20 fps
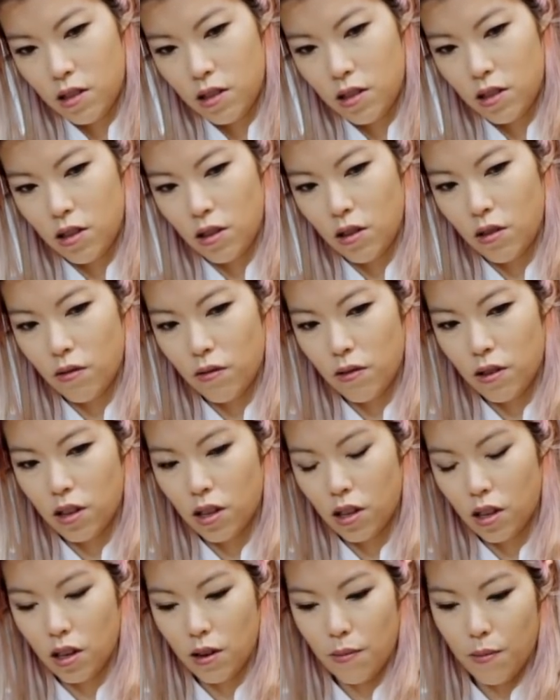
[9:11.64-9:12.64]
So
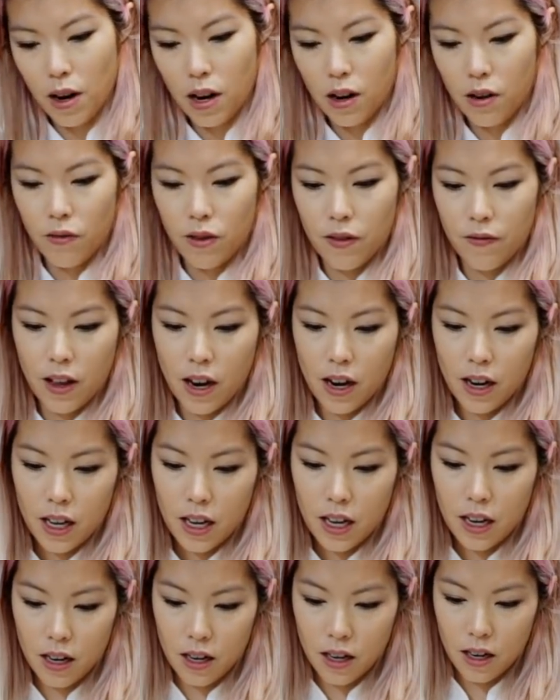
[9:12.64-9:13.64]
just gonna microwave that
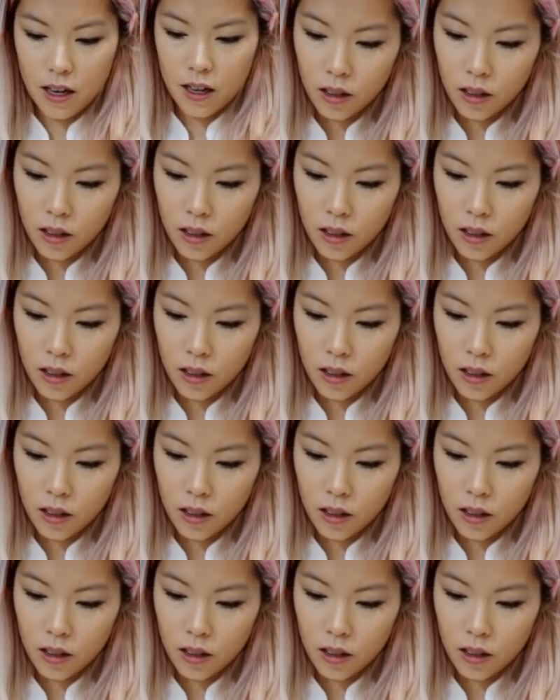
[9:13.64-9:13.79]
again.